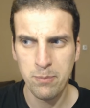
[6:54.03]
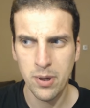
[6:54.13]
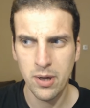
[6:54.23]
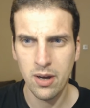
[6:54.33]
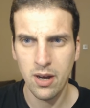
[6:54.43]

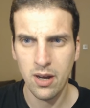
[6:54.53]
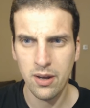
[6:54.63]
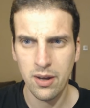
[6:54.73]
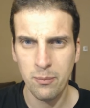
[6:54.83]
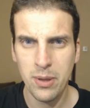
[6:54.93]
But
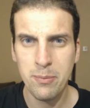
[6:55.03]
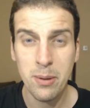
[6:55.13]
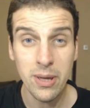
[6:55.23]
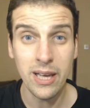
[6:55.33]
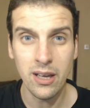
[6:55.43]
me
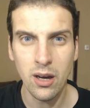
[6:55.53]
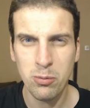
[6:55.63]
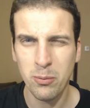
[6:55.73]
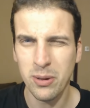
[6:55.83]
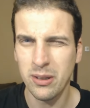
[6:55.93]
being me,
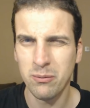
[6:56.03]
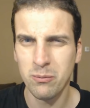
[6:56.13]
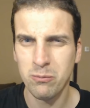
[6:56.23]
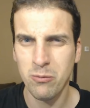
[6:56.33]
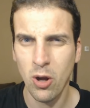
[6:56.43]
I'll probably
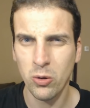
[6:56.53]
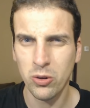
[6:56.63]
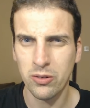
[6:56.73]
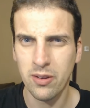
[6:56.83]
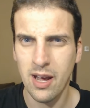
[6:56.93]

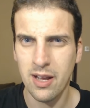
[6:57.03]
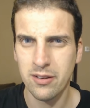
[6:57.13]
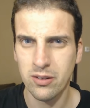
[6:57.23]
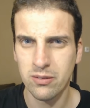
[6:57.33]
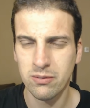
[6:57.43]
hold on to that
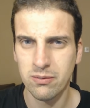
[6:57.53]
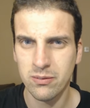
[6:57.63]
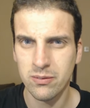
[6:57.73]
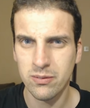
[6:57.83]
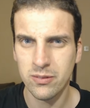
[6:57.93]
until
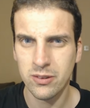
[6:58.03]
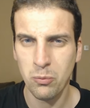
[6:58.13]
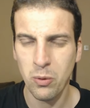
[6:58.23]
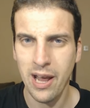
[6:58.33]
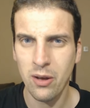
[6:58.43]

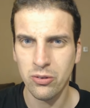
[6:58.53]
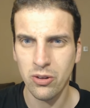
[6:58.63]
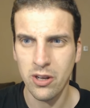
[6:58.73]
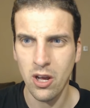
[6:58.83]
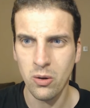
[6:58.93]
someone
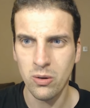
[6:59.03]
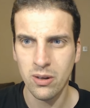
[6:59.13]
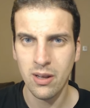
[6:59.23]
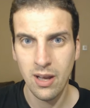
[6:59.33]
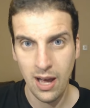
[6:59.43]
else I know
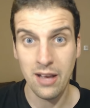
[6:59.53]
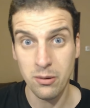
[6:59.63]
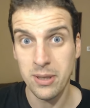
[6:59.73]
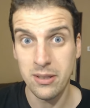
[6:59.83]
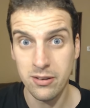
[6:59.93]

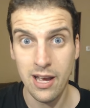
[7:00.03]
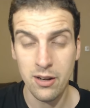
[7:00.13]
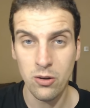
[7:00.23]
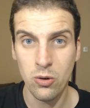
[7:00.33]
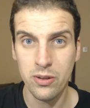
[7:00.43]
has a
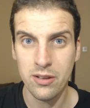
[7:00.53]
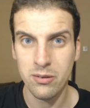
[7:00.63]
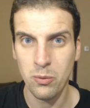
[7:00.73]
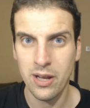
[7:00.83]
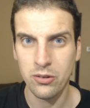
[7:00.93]
PCN or there's
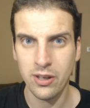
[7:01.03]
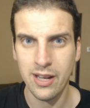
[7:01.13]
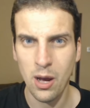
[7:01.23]
someone else I